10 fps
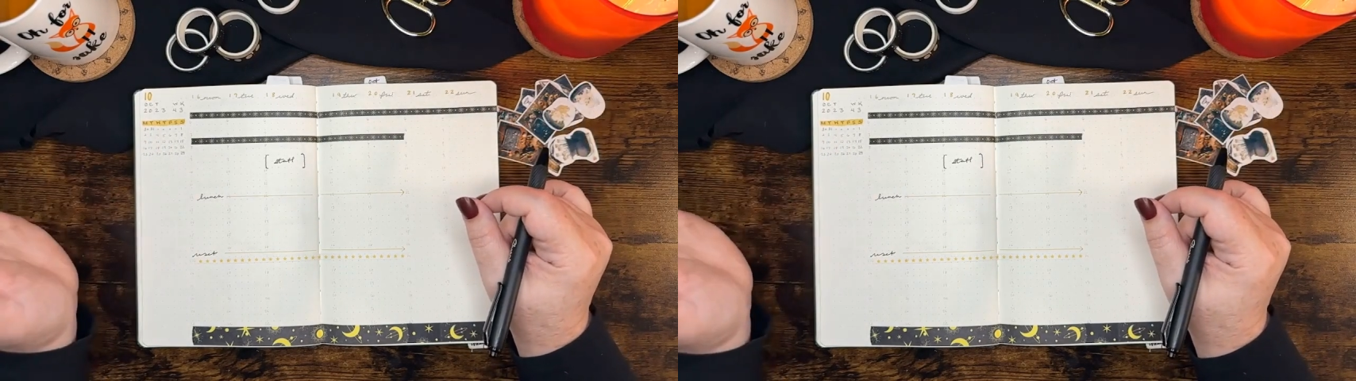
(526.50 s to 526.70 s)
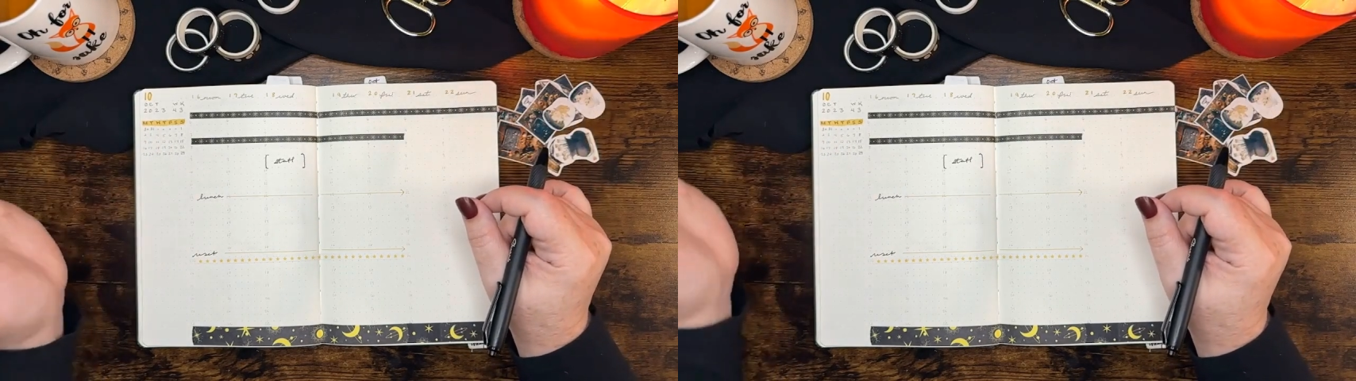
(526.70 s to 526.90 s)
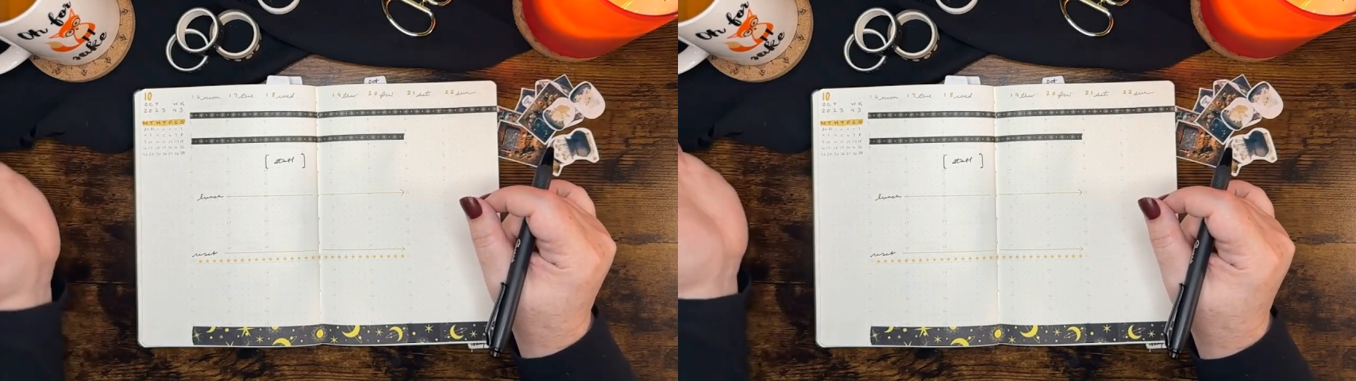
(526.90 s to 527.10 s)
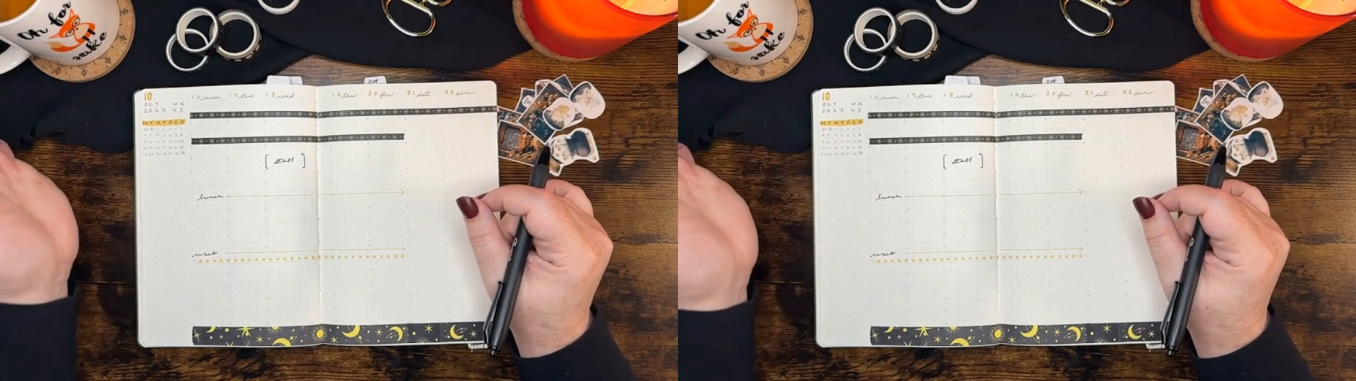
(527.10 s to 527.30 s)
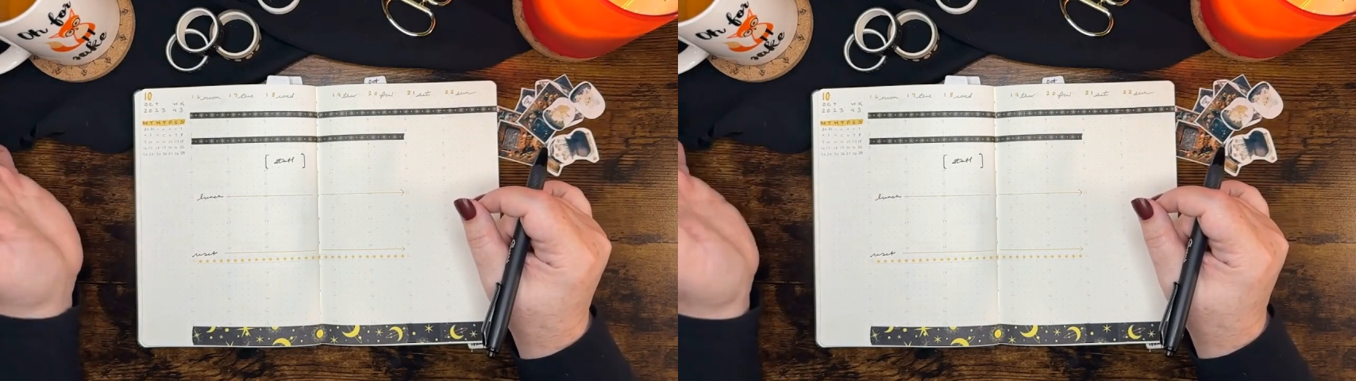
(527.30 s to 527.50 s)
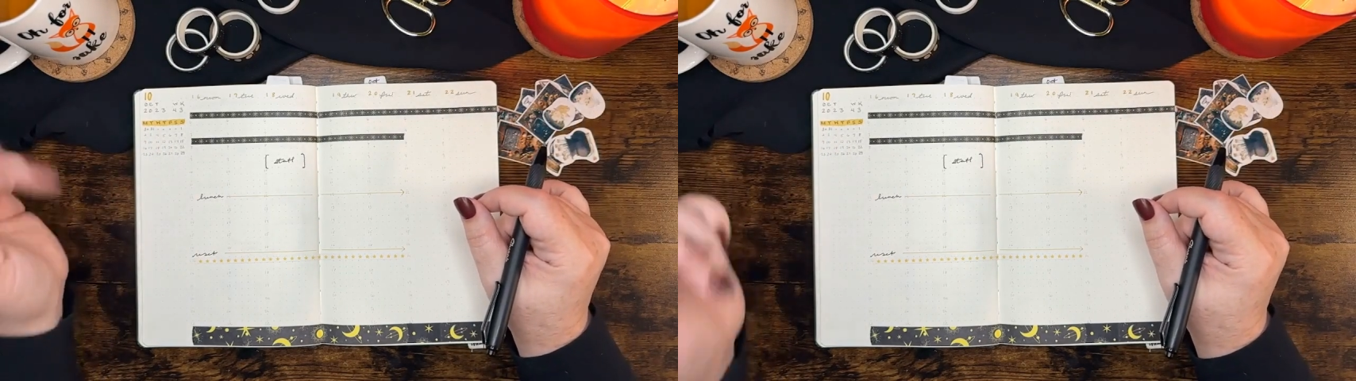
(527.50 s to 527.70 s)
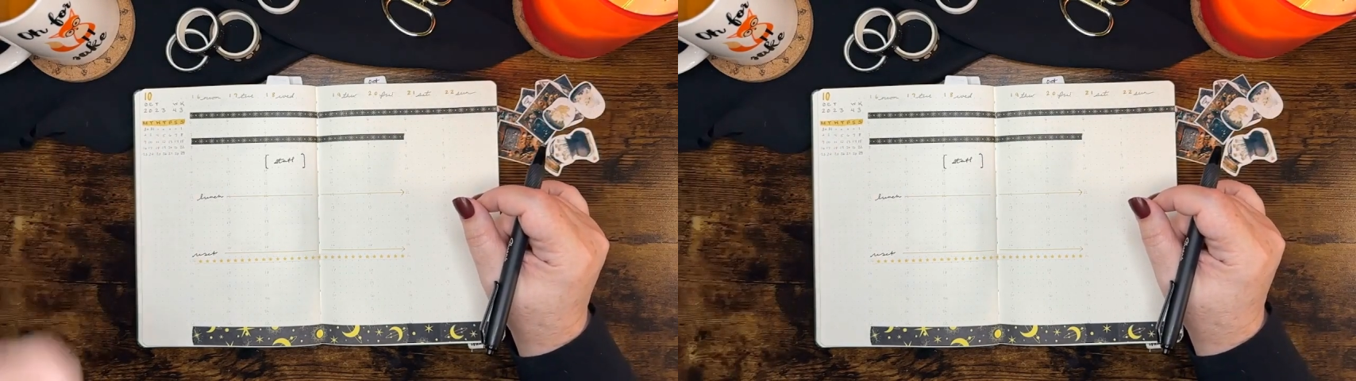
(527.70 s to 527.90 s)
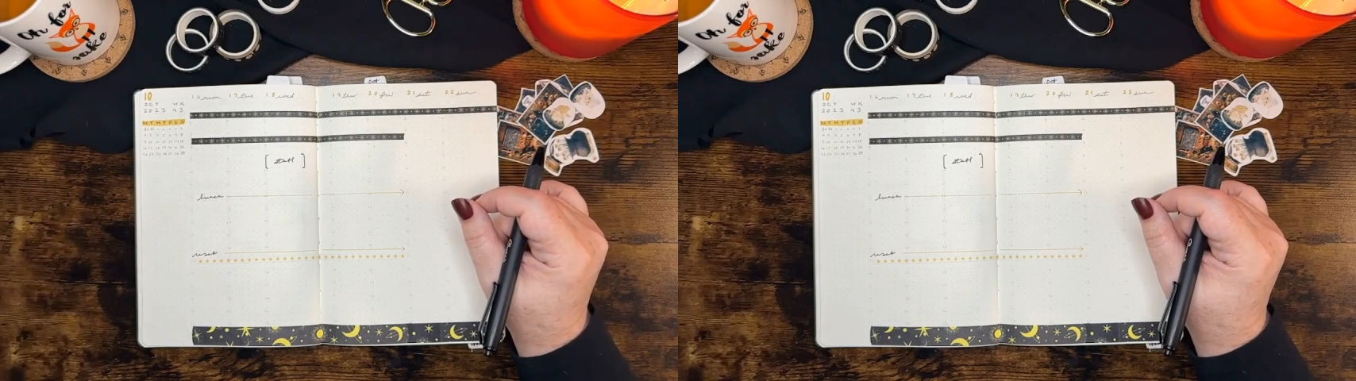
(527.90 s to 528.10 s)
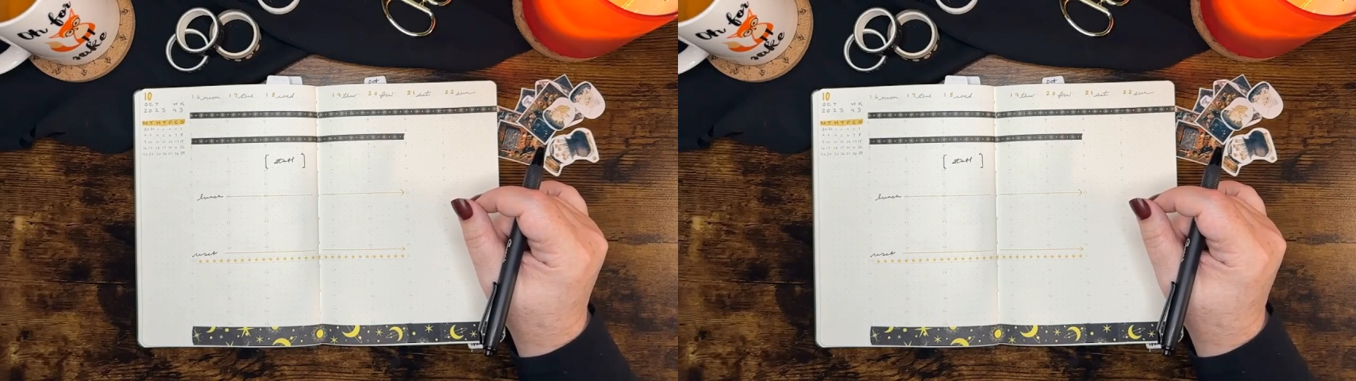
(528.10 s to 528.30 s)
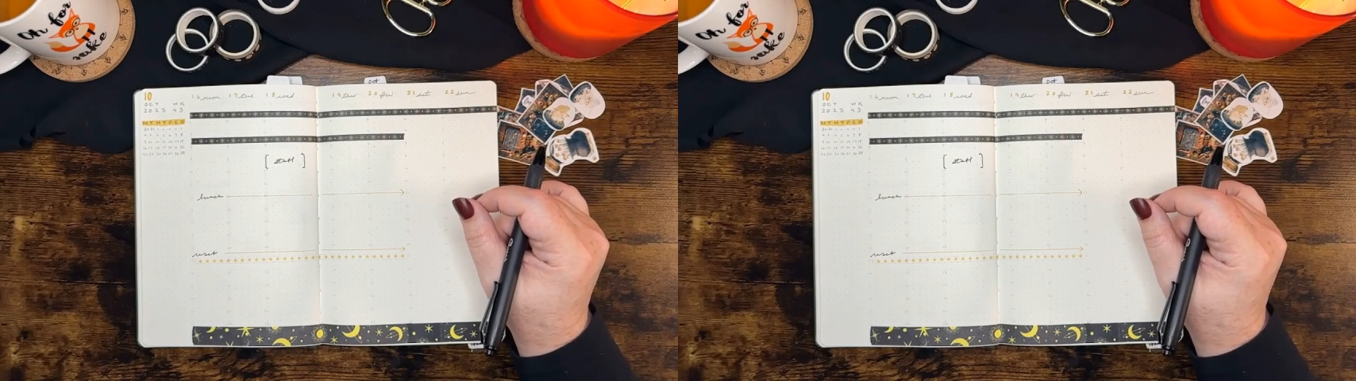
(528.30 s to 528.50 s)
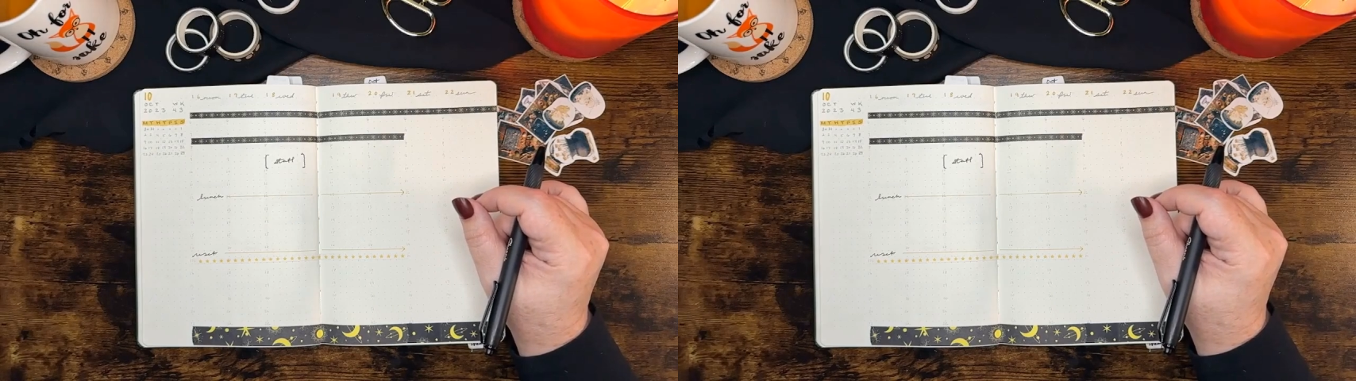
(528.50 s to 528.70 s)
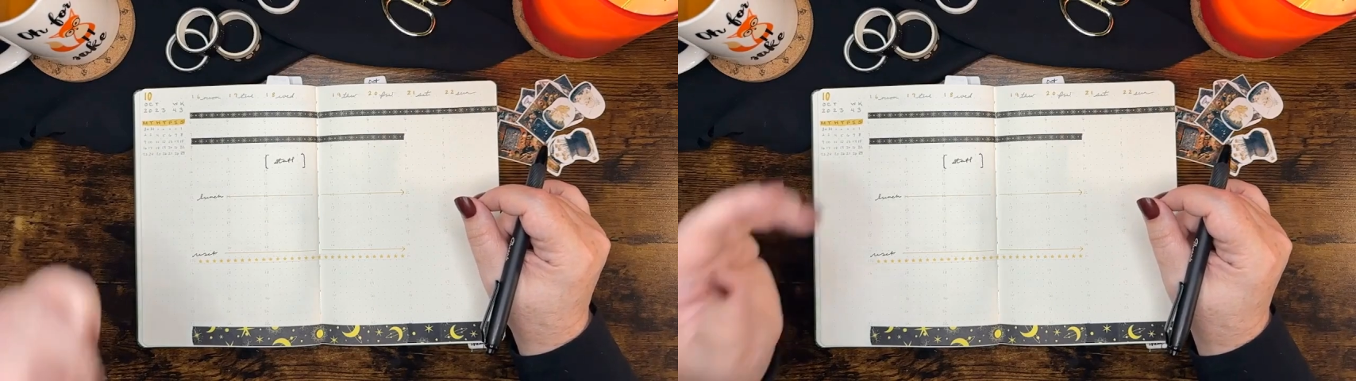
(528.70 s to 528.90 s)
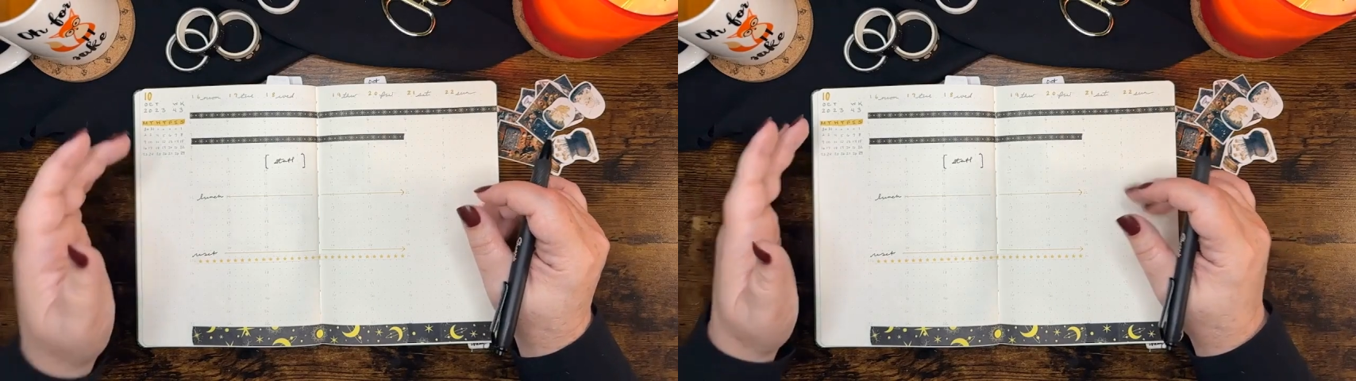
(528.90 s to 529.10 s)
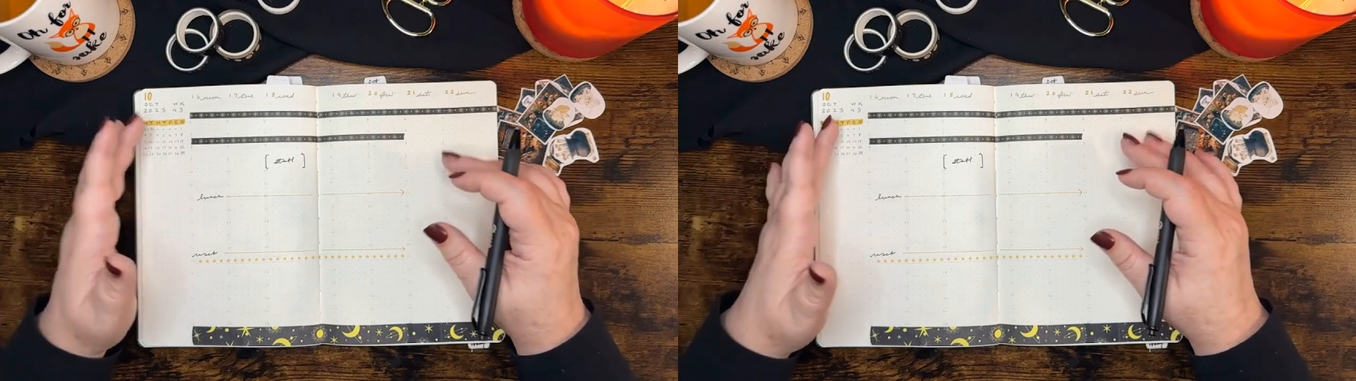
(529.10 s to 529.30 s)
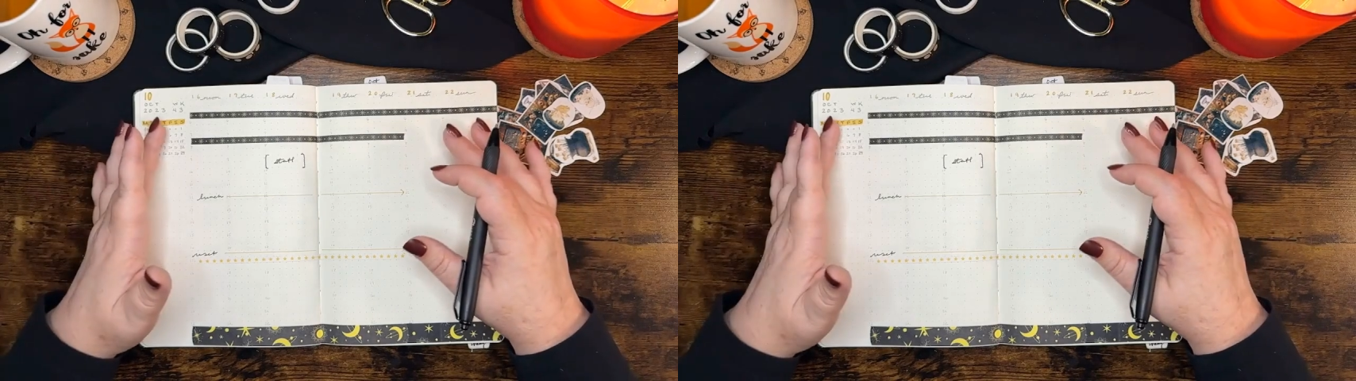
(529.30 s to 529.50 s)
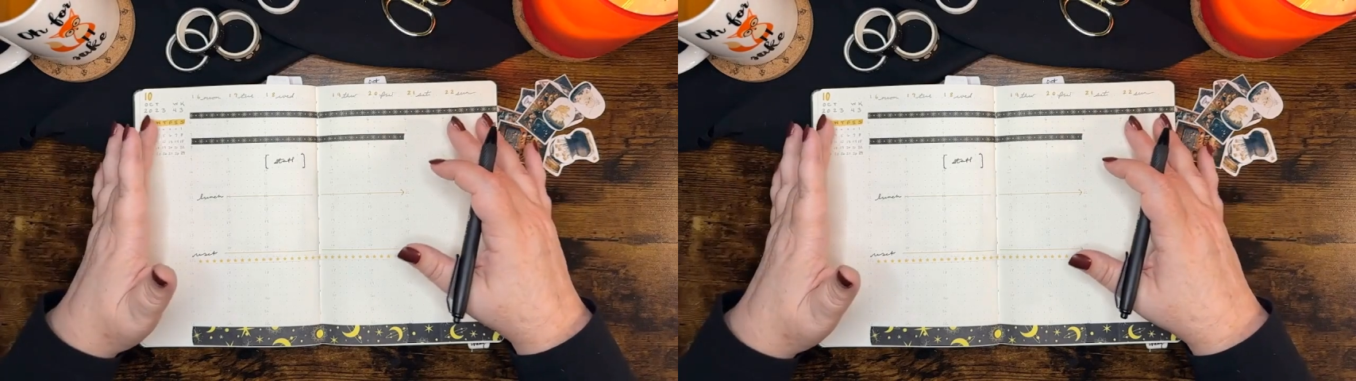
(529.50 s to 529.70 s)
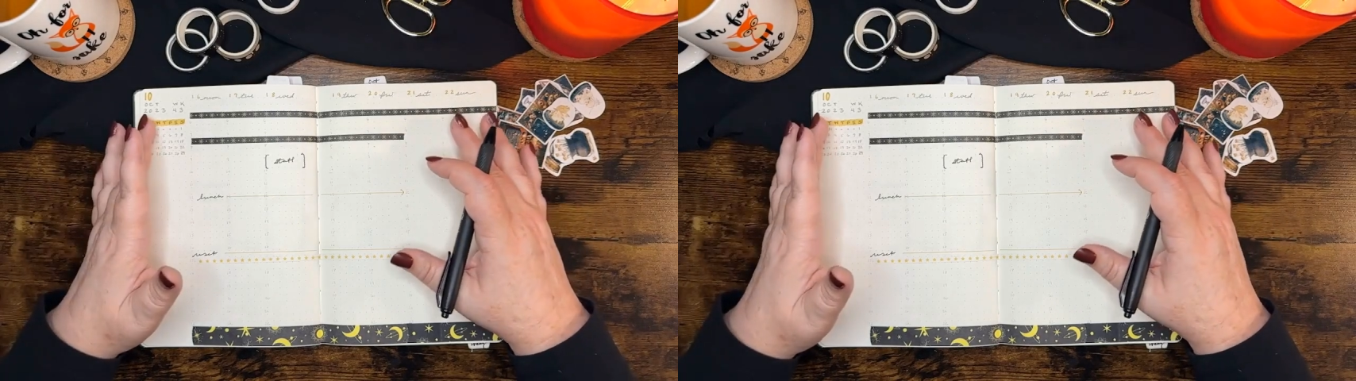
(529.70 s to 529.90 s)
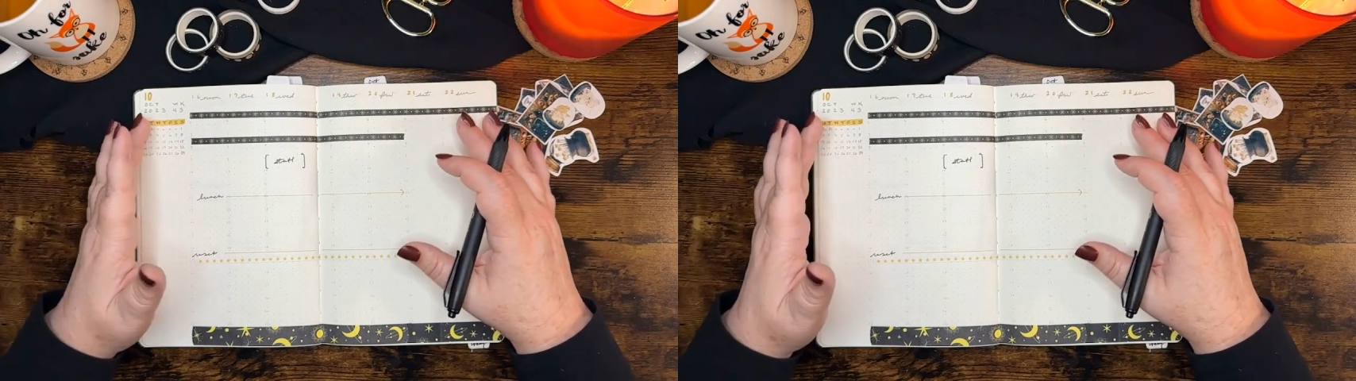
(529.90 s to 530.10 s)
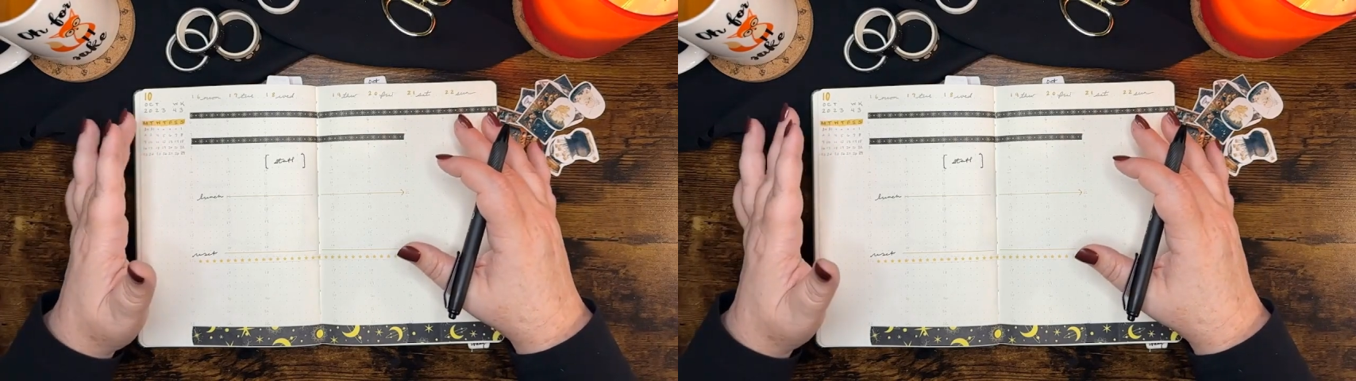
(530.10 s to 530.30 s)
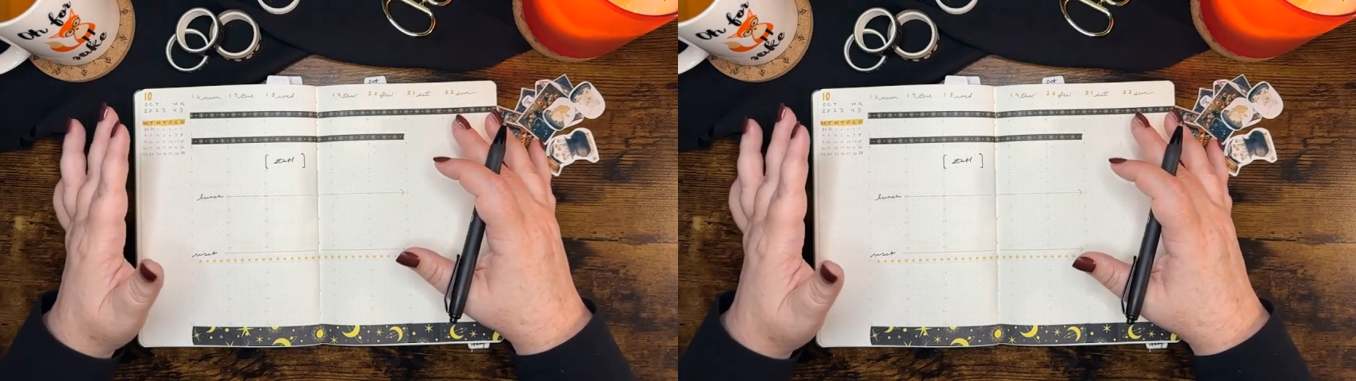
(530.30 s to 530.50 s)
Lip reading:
[unreadable: no face in view]